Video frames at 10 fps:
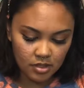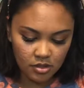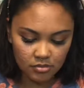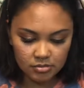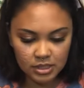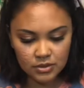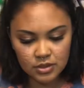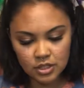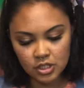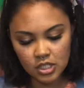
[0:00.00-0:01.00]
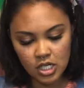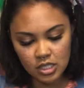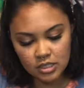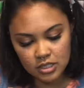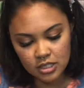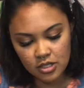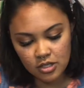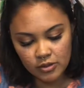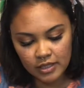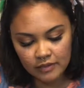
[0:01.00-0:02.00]
Oh, these ones are not.
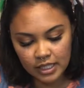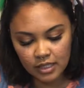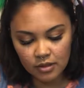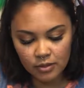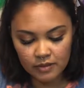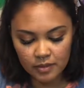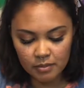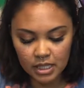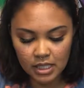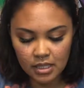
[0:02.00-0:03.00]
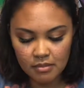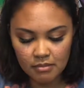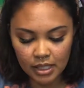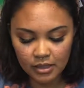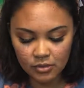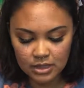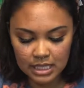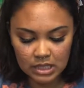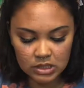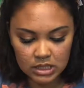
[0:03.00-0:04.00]
Oh, we have a mini Mike
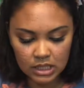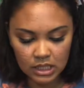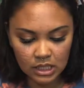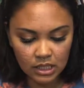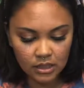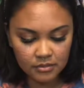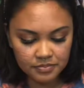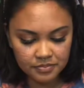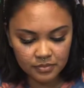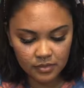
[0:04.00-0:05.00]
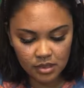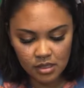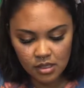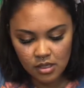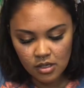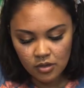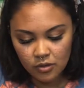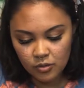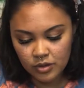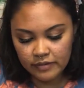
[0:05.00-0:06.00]
Wazowski.
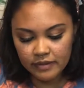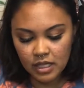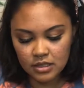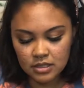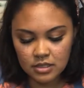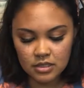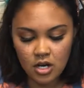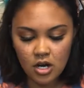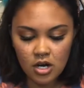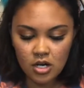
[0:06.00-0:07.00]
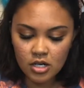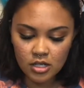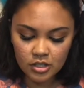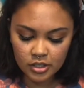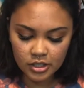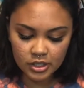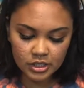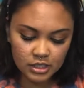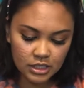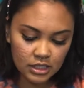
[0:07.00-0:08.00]
We've got Scar,
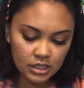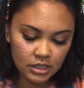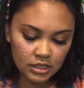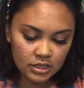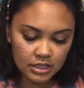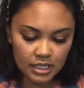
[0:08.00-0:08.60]
Hercules.